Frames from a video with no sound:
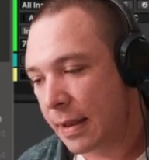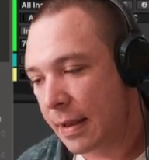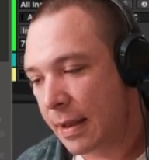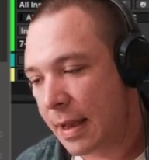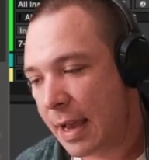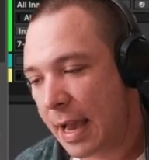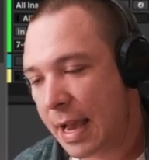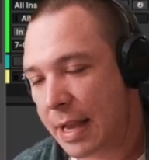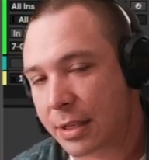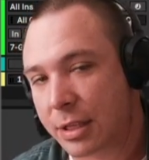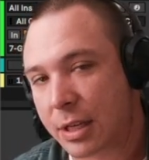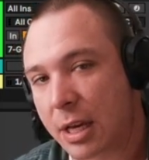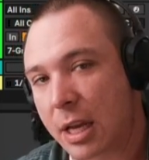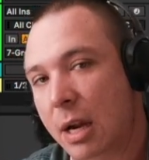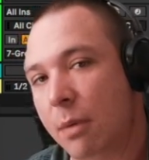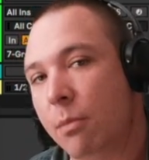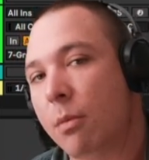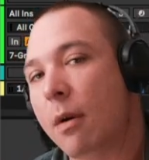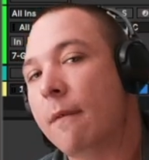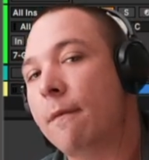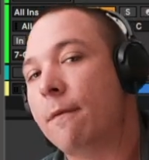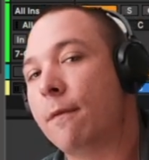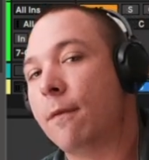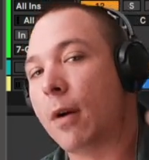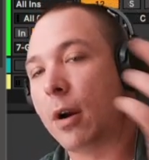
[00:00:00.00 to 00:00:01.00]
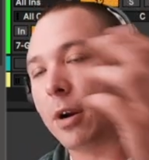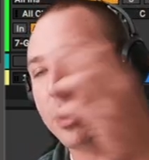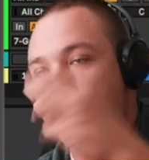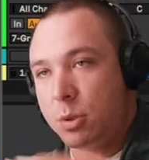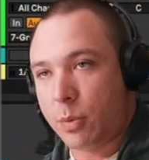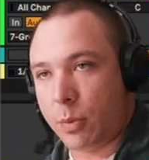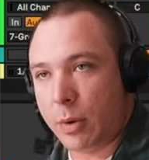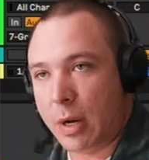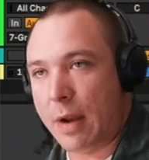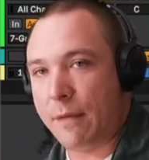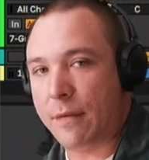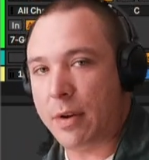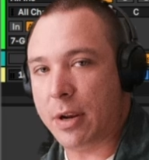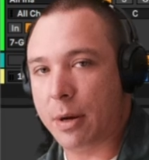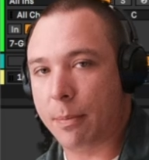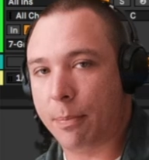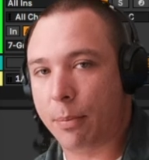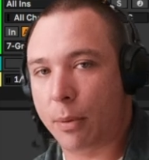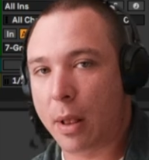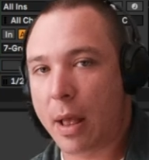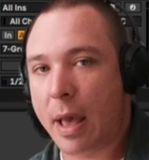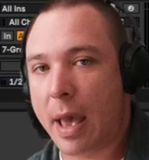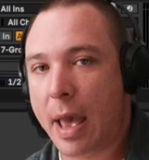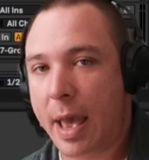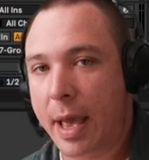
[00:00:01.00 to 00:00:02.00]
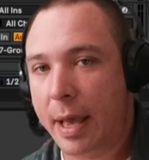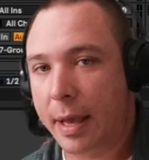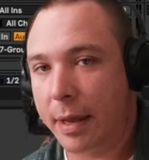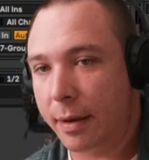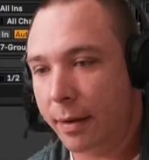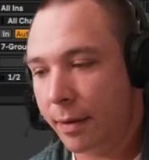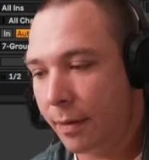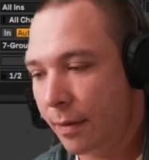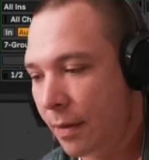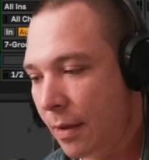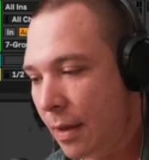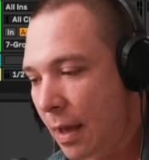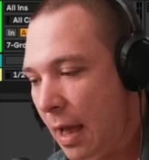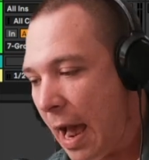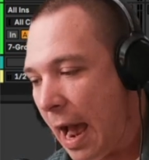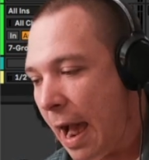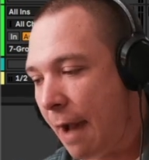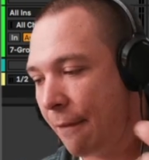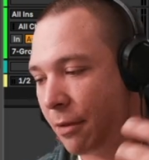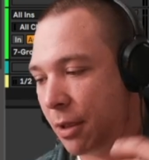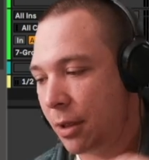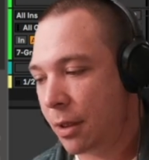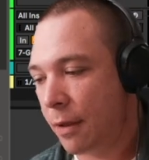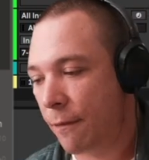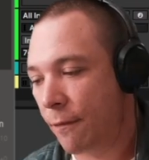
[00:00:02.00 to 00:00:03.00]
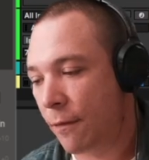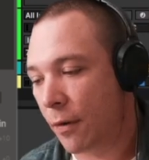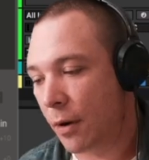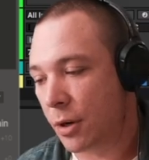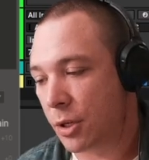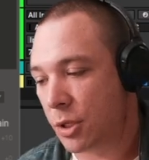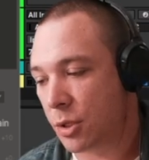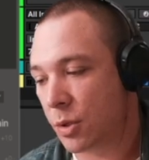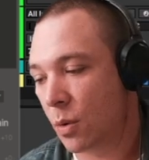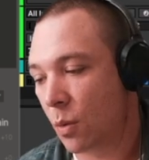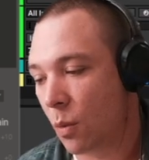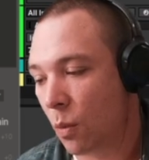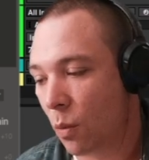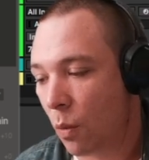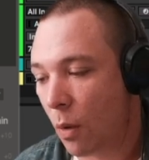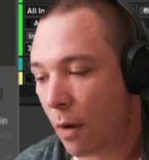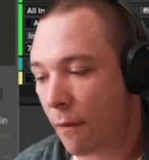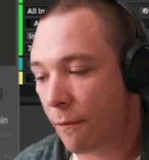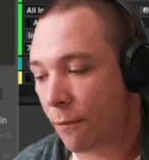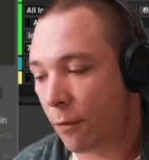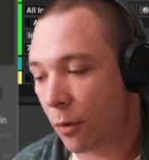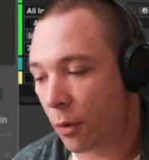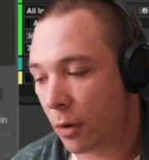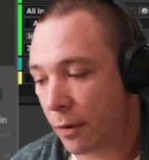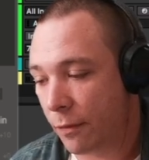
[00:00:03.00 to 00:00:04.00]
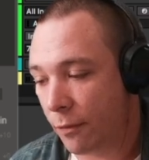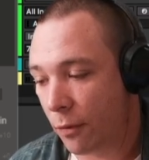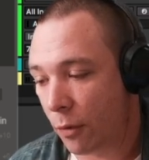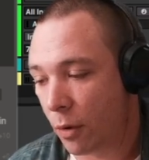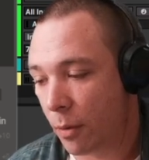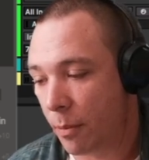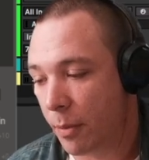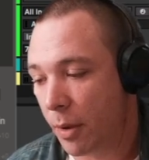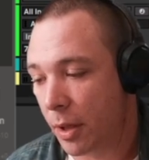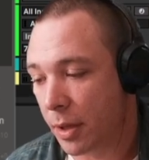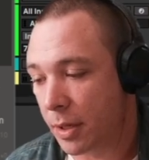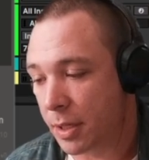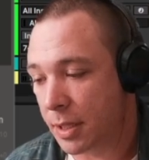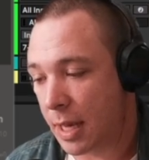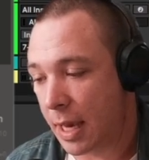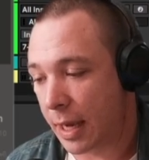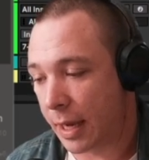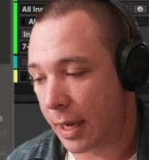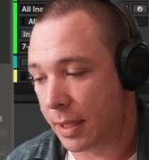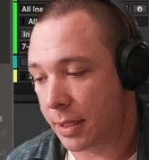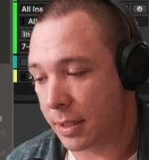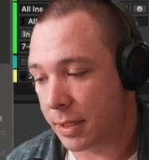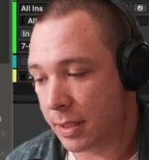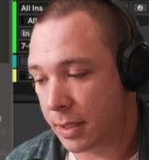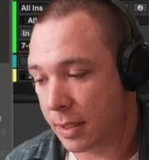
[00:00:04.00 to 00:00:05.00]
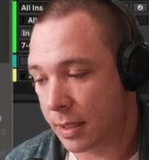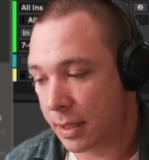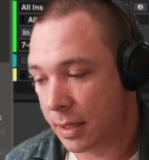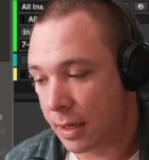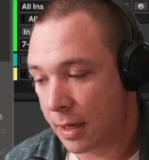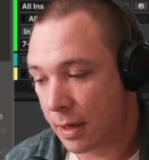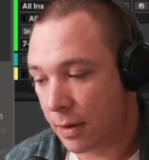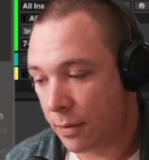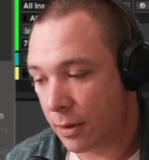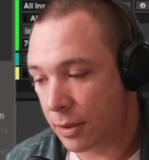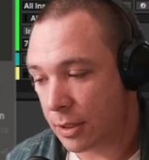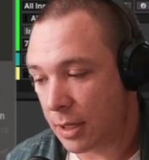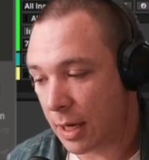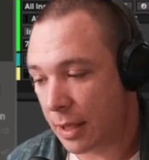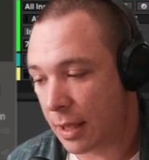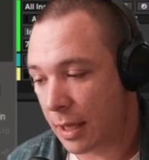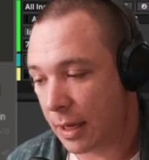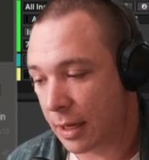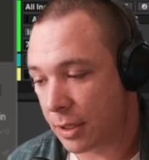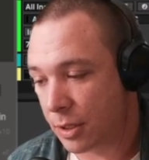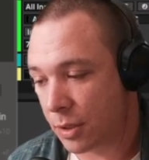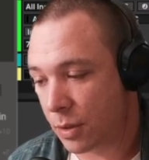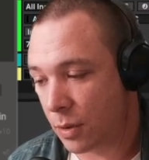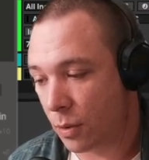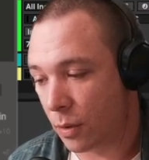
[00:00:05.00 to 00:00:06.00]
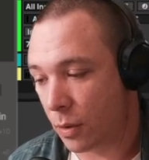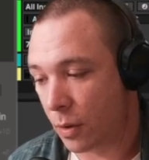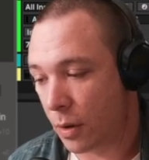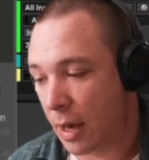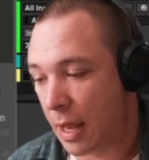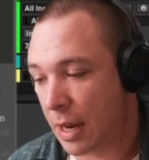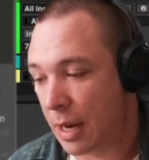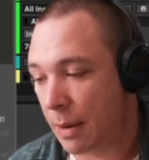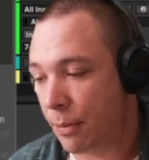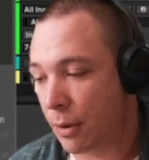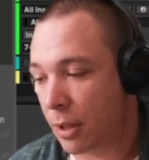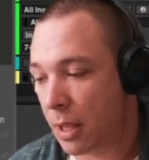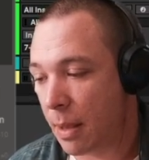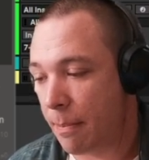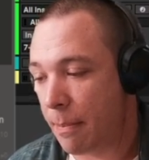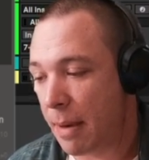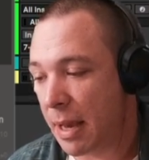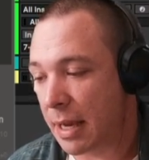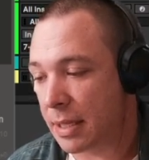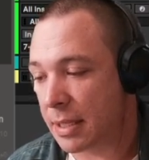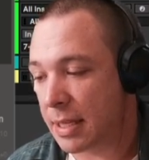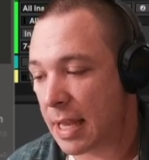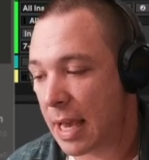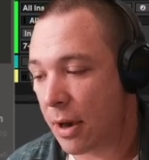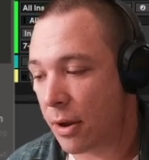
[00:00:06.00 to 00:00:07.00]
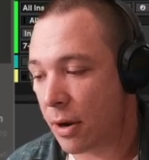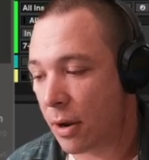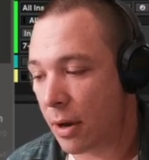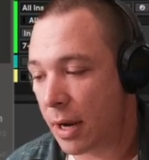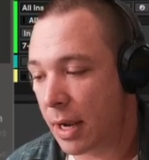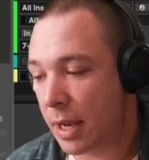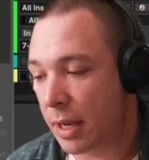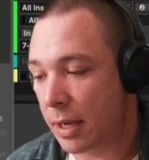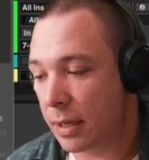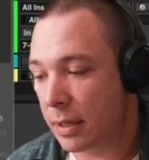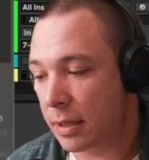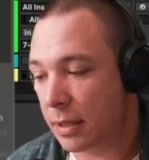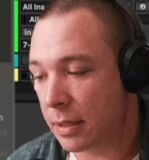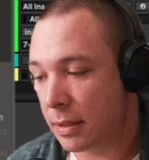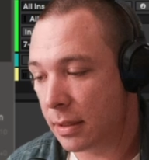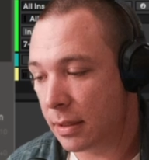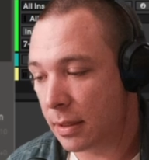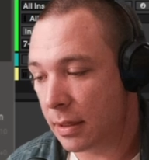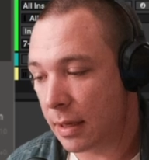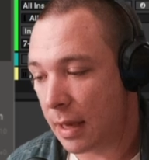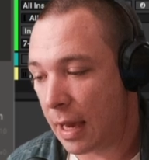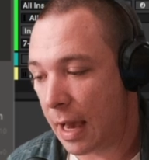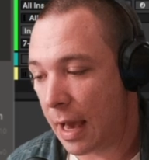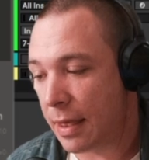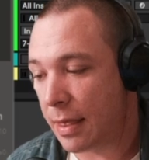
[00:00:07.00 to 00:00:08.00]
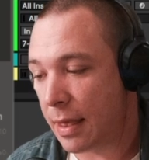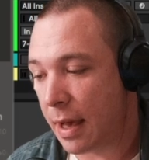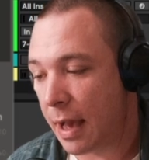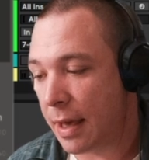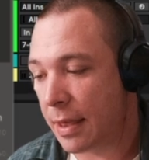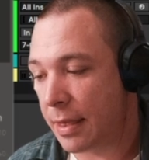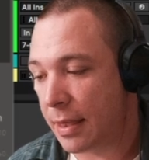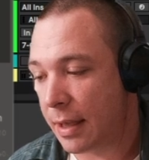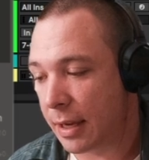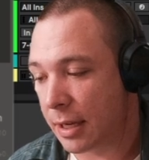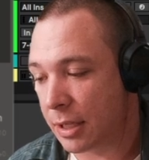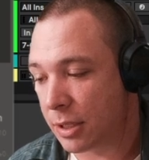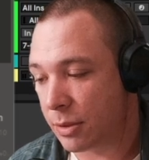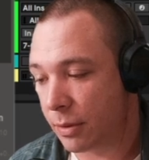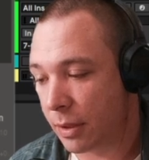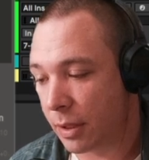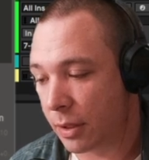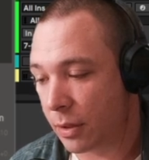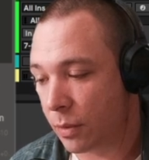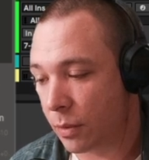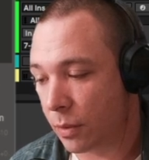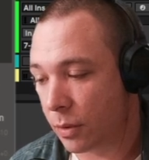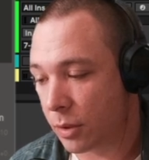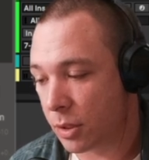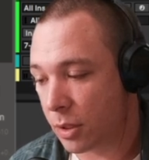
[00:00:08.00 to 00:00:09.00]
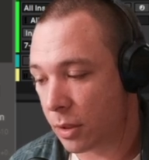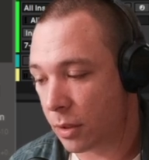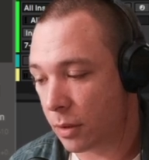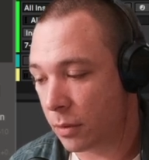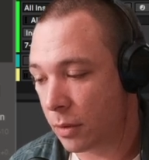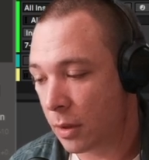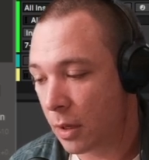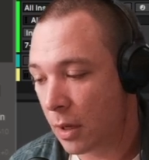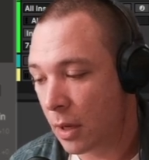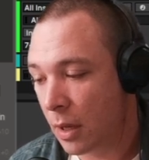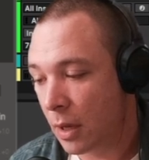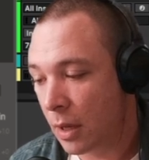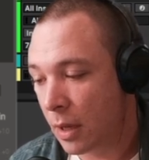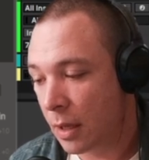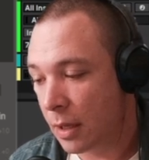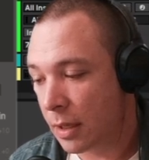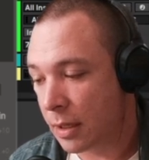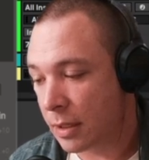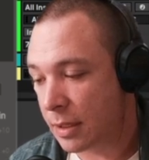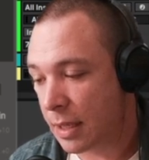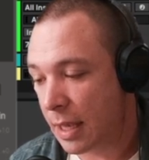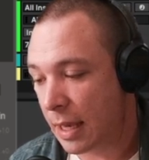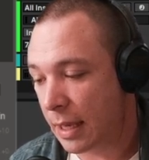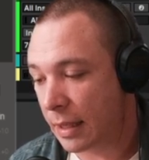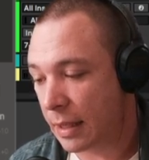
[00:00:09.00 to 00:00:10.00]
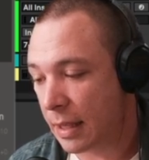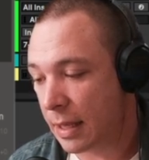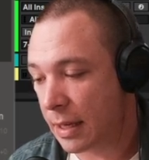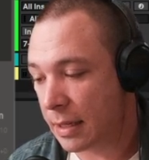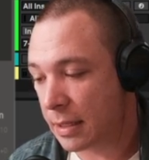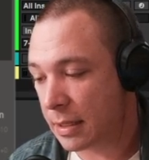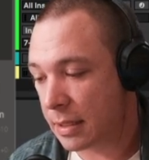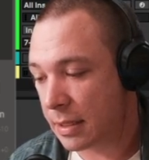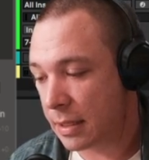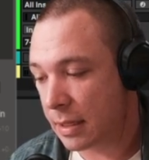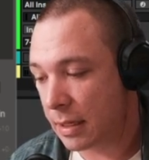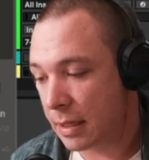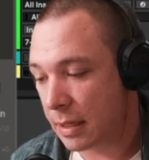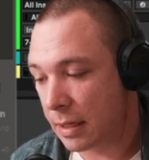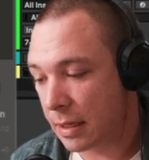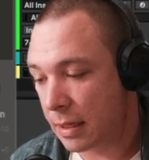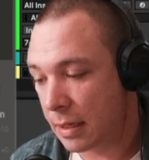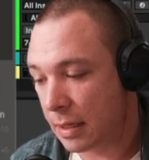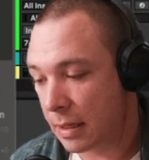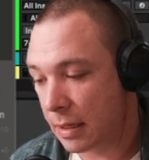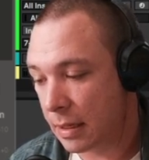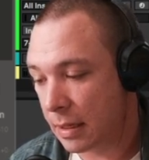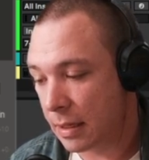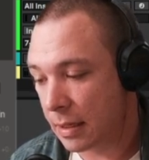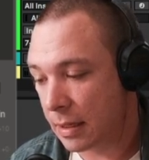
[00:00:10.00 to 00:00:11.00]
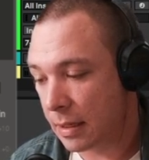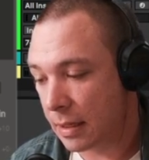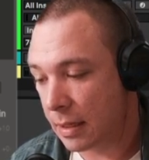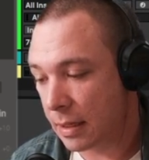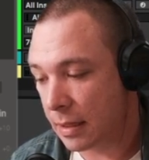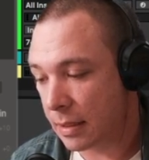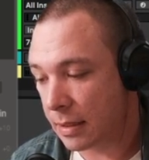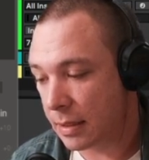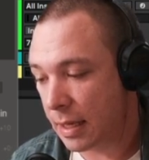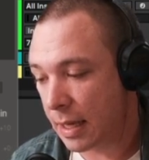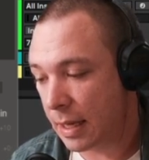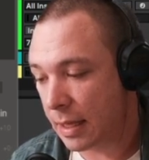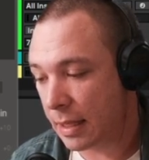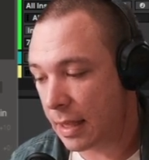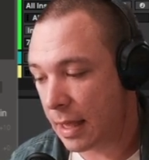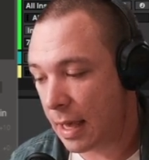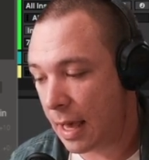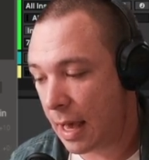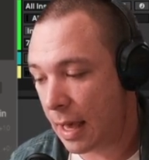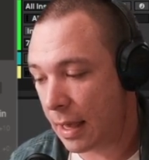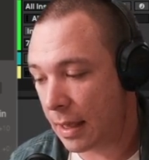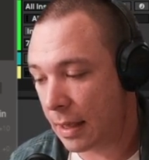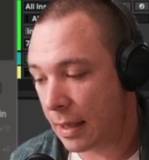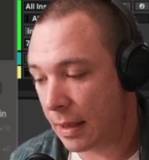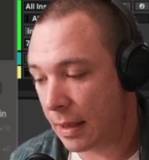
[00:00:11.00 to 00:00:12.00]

It's going to reverse whatever you're playing after the first 144 milliseconds, which I think is cool. And you put the mix down on it, I think it's really cool. So let's take this, take that,